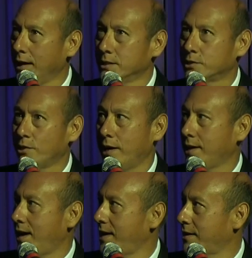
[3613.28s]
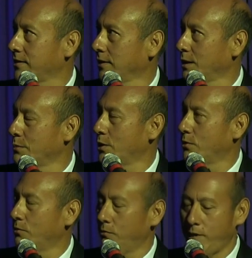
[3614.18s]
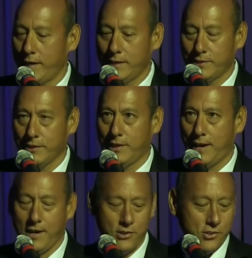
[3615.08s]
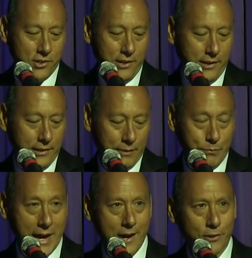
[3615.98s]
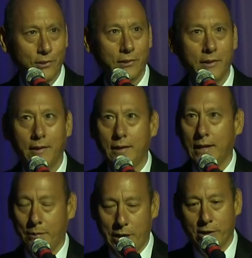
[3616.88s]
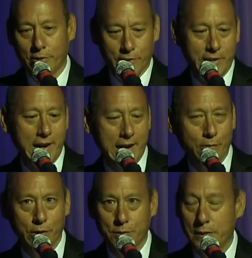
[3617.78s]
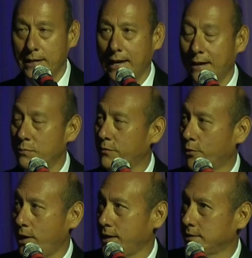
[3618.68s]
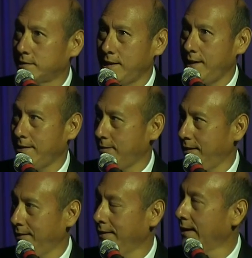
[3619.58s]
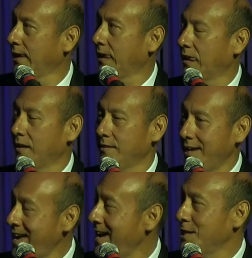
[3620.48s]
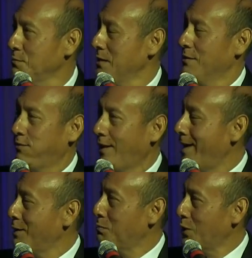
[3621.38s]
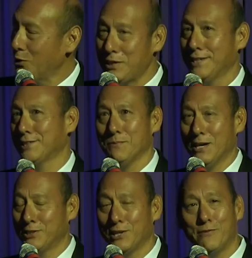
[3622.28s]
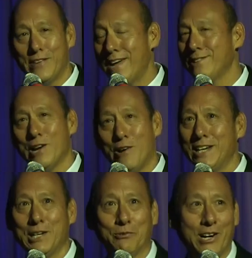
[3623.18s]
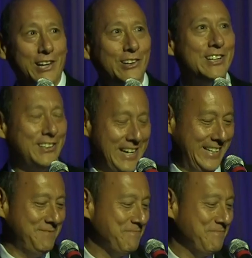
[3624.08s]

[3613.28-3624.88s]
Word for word: And so I got out of the limo ready to engage in, in battle. And my editor got out with me. And before I could say anything, they handed me a flyer protesting myself. They had no idea what I looked like.